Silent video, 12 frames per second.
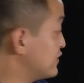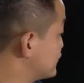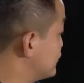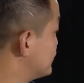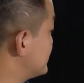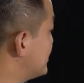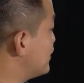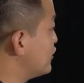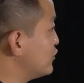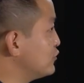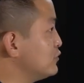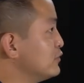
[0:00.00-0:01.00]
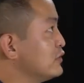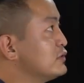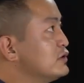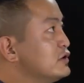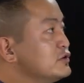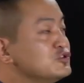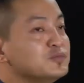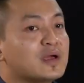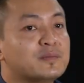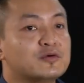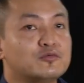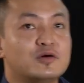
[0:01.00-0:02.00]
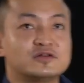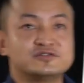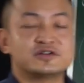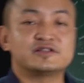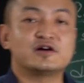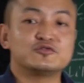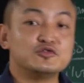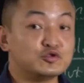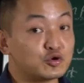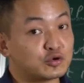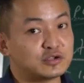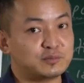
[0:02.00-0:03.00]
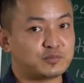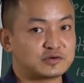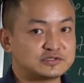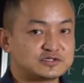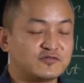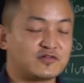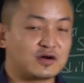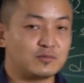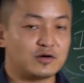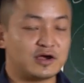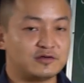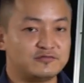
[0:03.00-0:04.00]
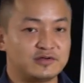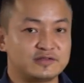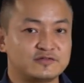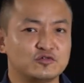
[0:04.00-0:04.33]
So now you may be wondering, now you know the importance of carbohydrate.